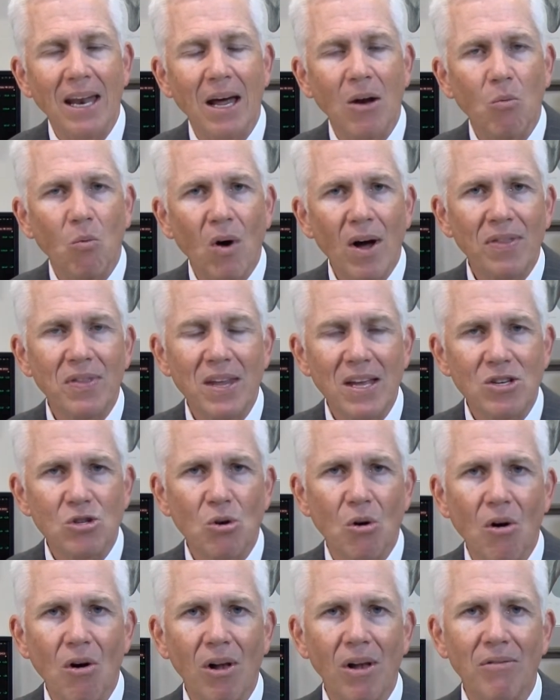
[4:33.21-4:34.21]
and what is
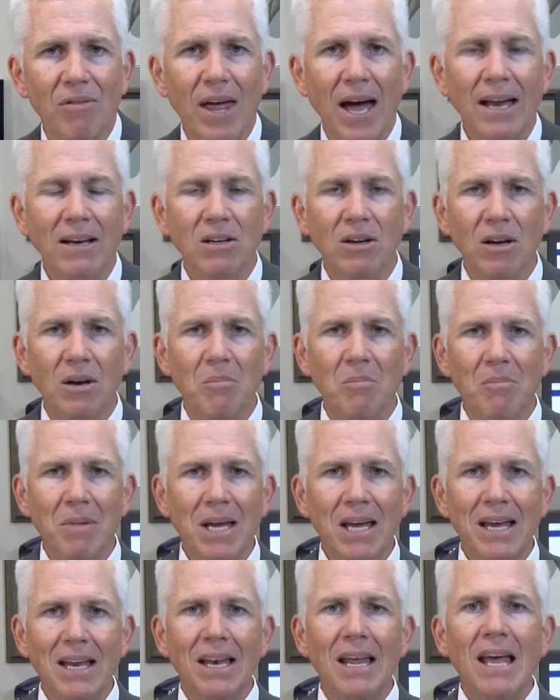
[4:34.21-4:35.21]
all of that going to
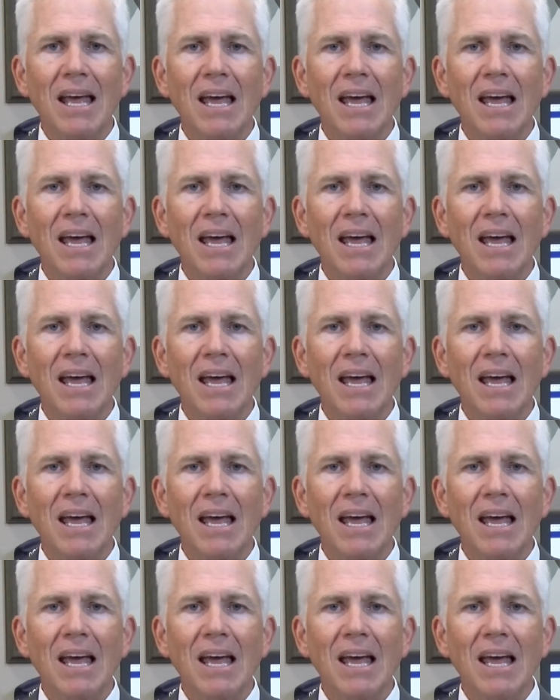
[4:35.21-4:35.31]
mean